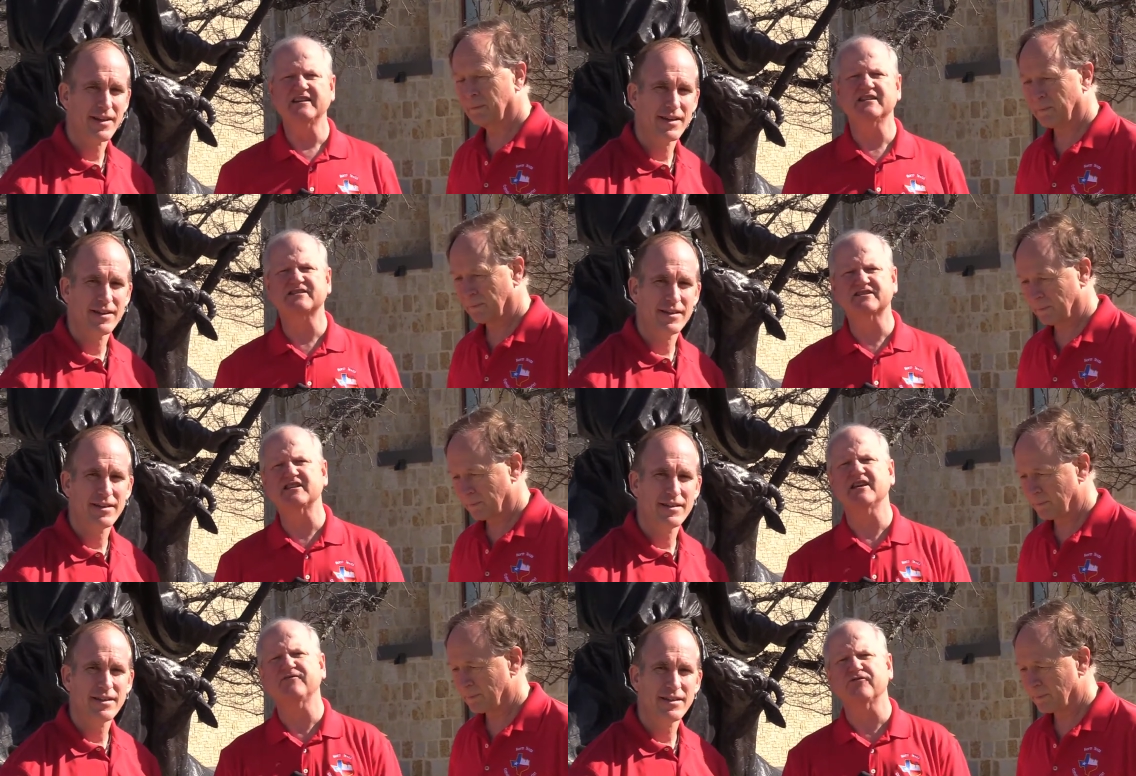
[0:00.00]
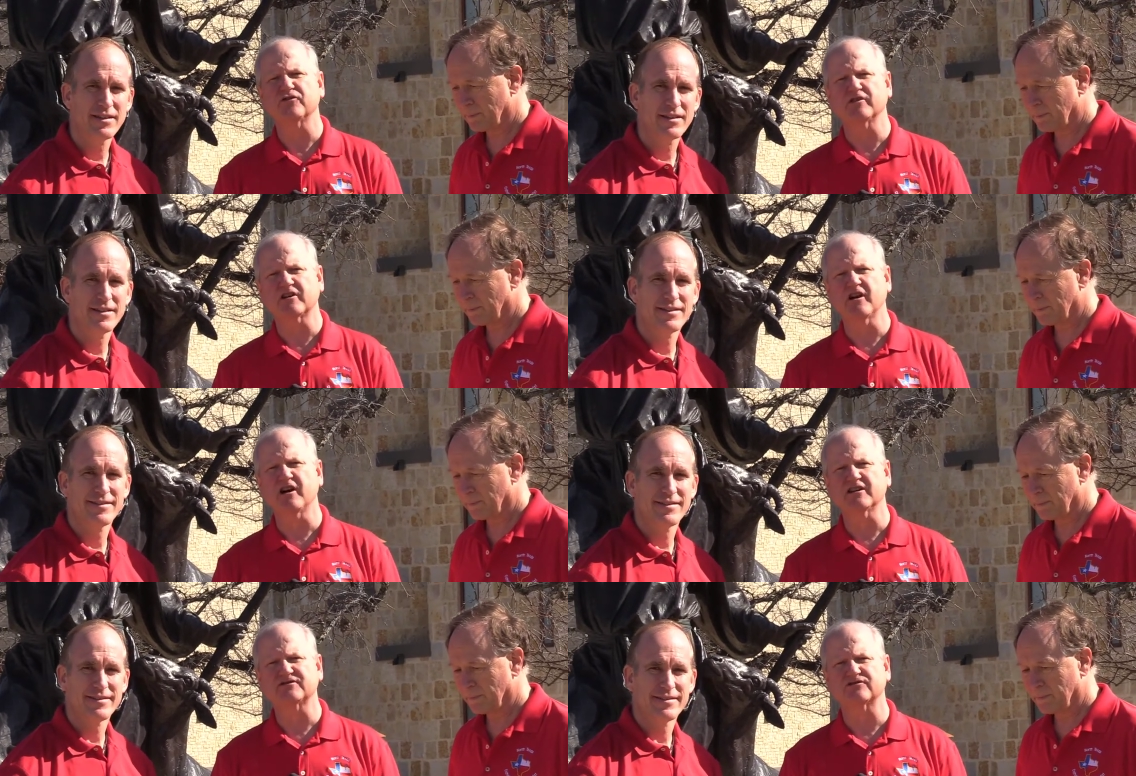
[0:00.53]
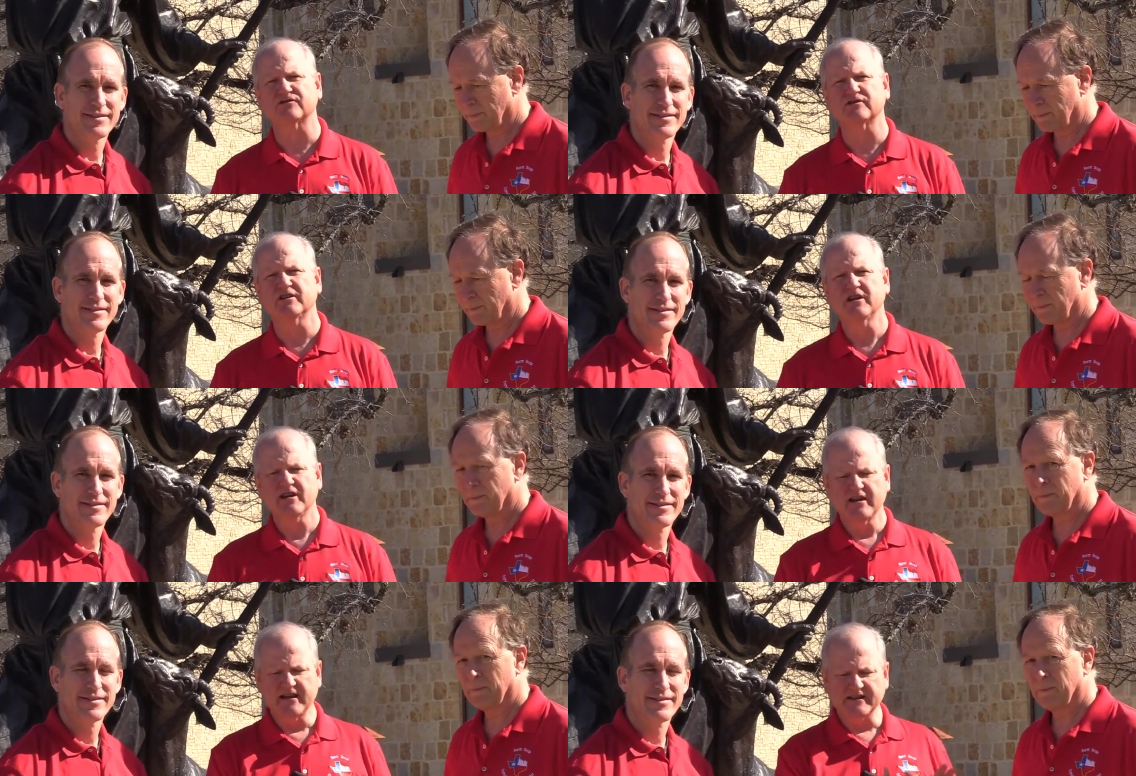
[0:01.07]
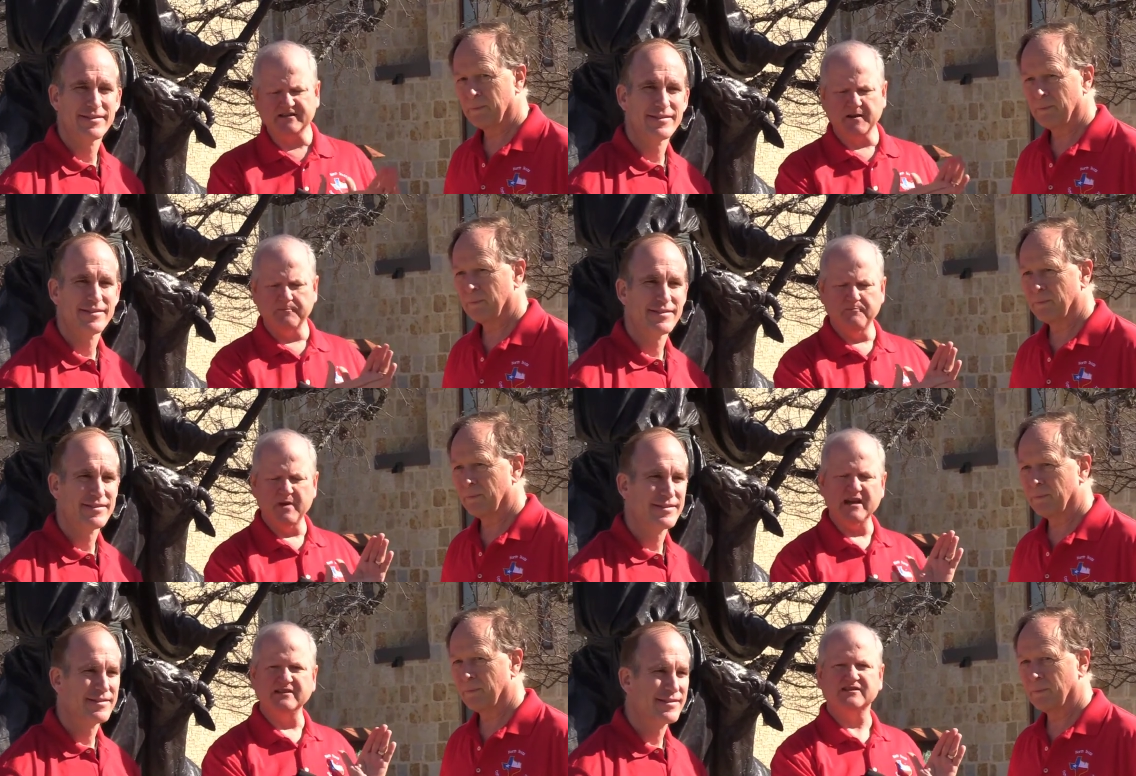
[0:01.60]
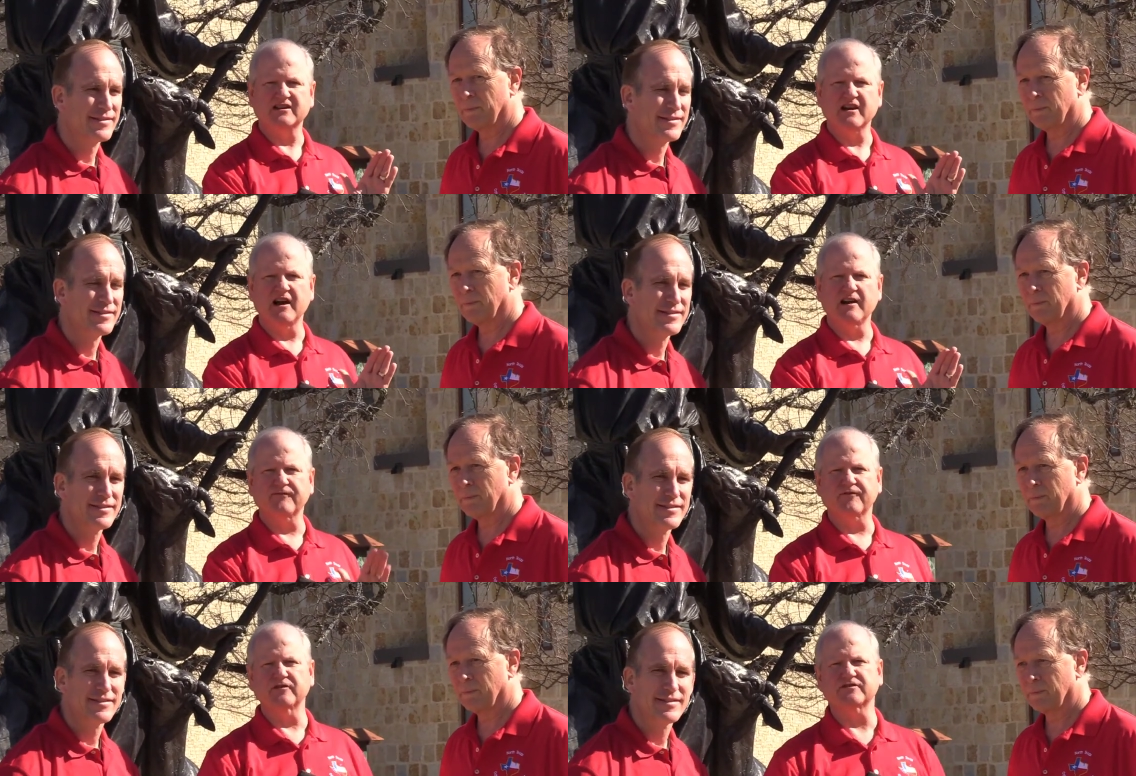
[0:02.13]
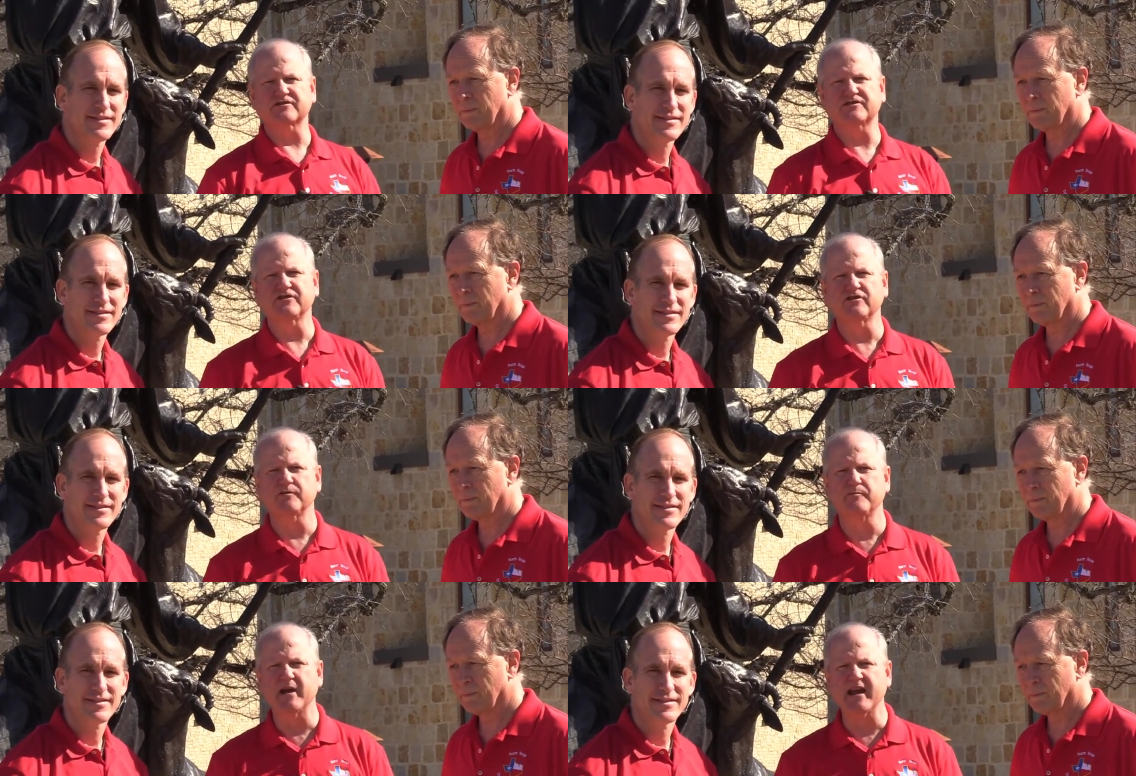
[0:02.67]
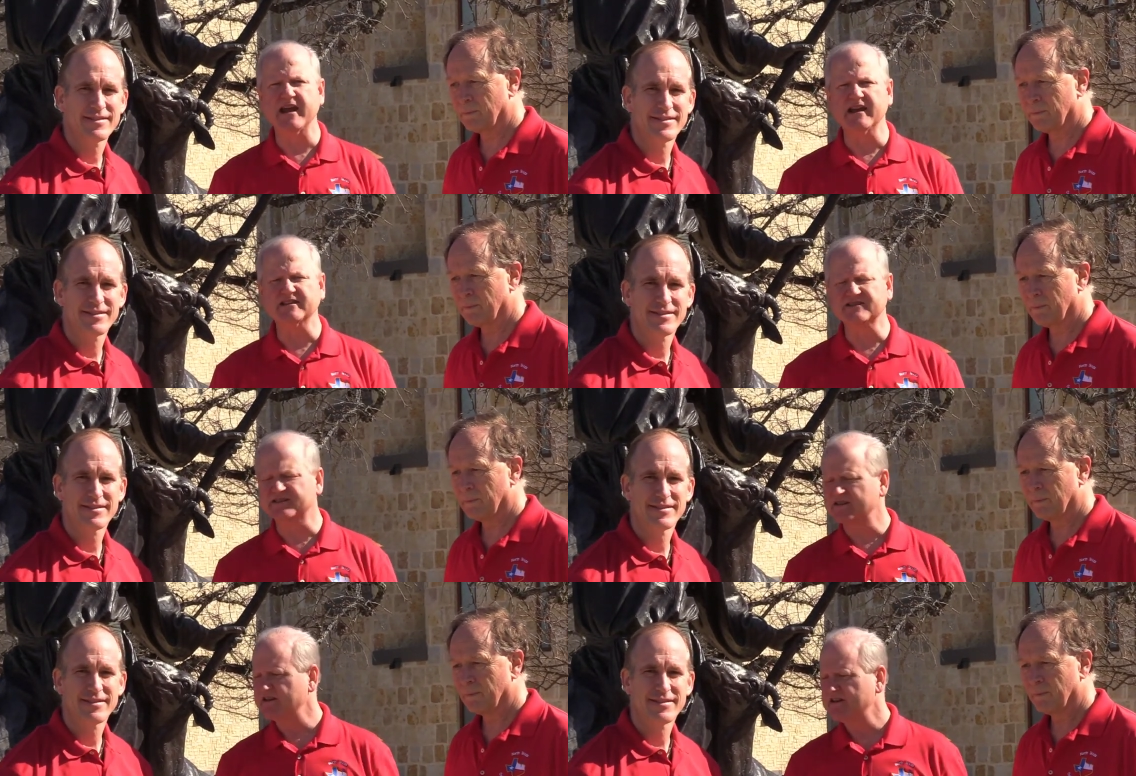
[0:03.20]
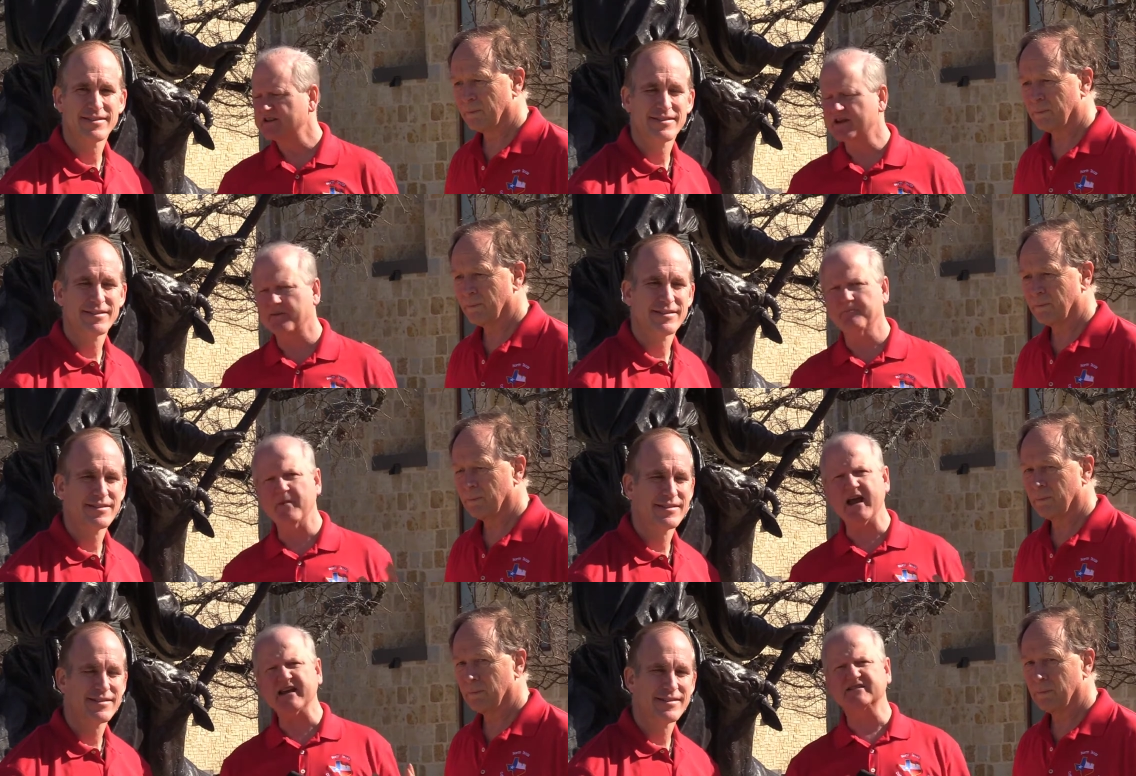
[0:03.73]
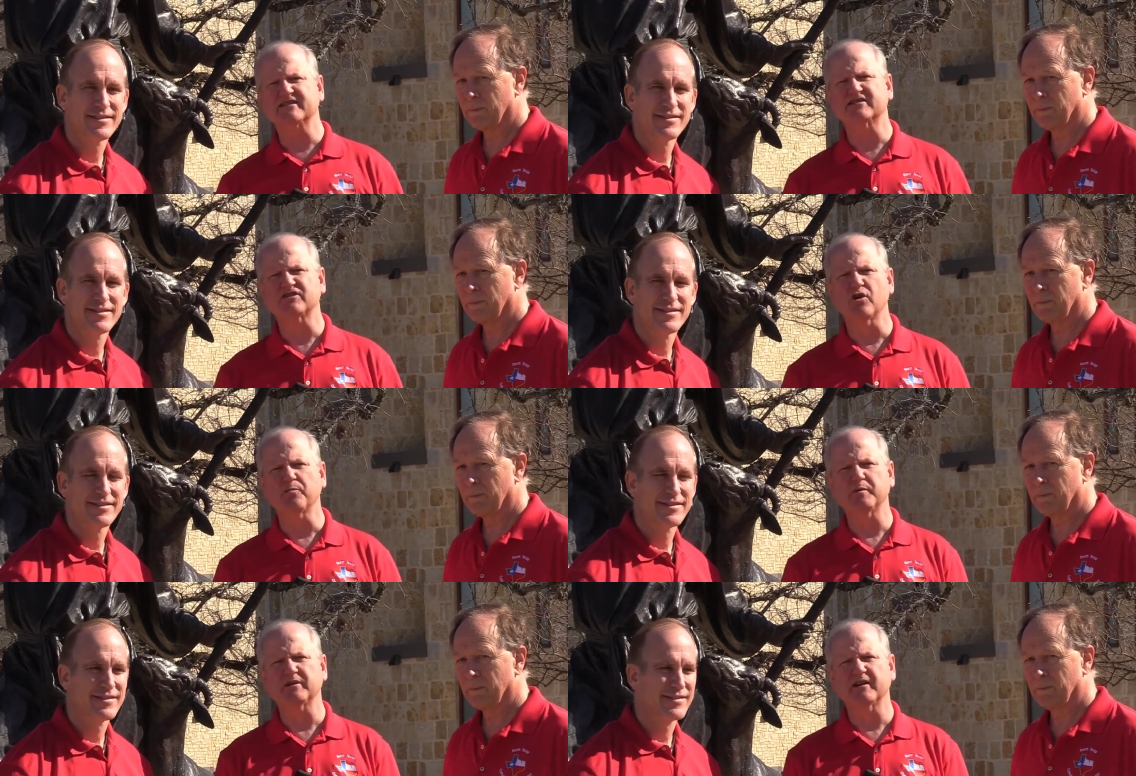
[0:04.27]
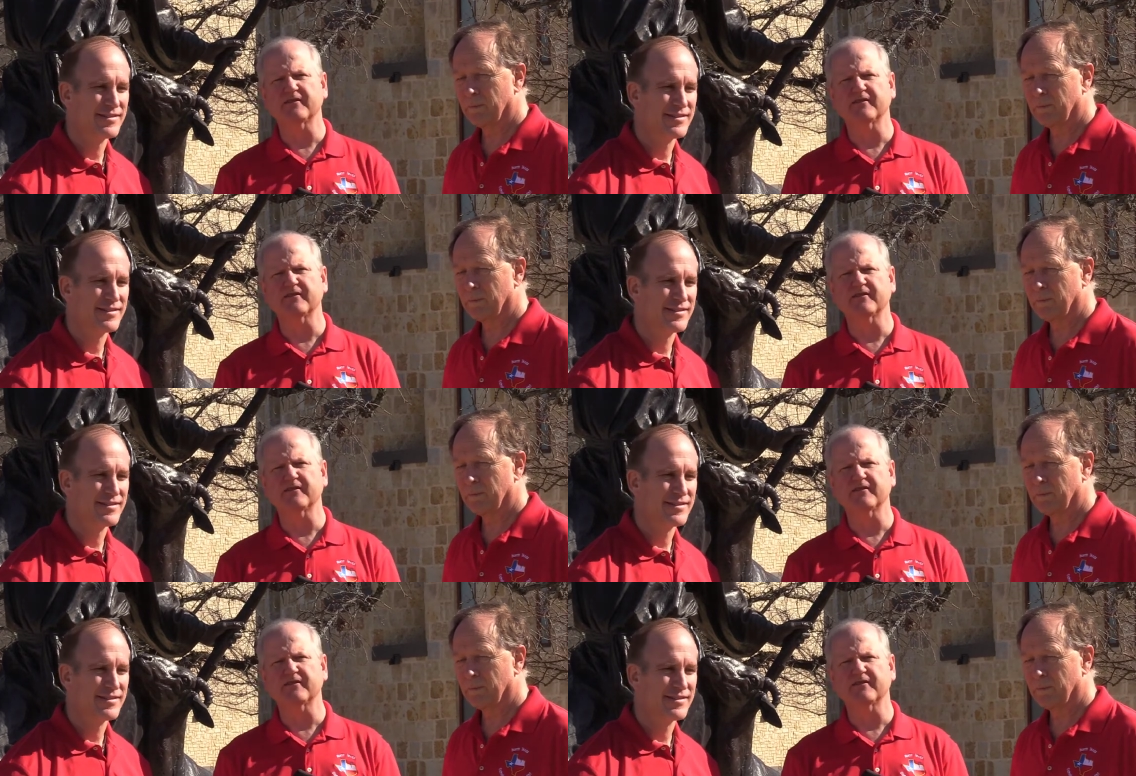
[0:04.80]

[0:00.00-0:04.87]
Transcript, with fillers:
Speaker 1: then stay for the concert. It's a men's conference till the Mass. The Mass is open to